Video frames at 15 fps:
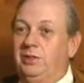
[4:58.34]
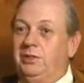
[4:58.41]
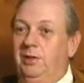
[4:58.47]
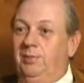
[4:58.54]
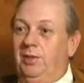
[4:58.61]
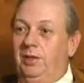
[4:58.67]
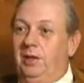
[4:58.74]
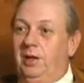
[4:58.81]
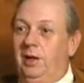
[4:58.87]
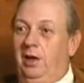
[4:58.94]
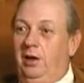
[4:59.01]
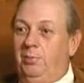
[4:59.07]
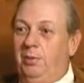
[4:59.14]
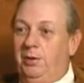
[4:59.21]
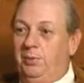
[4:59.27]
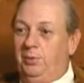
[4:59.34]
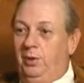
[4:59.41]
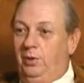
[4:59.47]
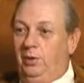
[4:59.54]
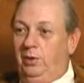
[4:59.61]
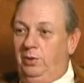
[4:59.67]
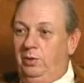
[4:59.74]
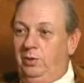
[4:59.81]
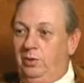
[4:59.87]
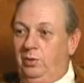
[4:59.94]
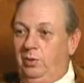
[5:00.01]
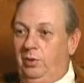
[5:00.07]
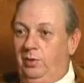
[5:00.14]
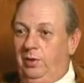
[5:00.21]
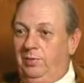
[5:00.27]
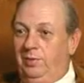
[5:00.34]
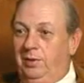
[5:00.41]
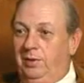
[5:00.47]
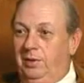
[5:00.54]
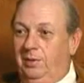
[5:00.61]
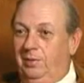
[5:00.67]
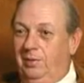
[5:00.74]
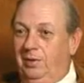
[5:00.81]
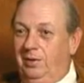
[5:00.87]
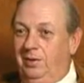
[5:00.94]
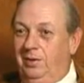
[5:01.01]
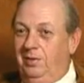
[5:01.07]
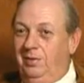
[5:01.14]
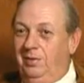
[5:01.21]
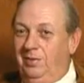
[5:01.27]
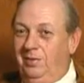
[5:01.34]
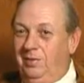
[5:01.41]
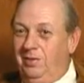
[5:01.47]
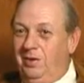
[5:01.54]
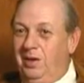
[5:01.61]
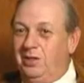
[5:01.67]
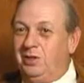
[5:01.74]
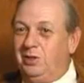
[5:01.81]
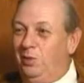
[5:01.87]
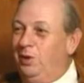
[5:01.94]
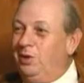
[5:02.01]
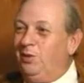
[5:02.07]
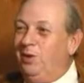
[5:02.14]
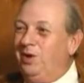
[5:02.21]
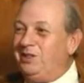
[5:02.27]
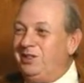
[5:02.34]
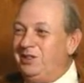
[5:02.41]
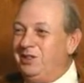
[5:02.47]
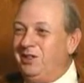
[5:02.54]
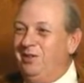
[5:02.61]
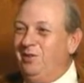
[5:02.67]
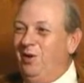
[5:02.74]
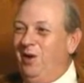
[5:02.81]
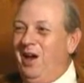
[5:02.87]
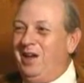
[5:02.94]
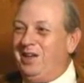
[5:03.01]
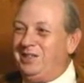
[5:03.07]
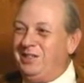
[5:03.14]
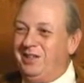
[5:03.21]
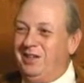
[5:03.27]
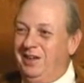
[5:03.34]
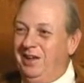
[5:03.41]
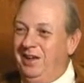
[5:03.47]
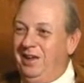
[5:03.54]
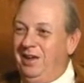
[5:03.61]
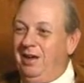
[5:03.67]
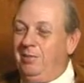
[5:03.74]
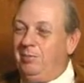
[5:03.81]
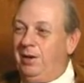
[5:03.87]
which is something that a lot of people don't allude to or don't even It's the one question that's never asked.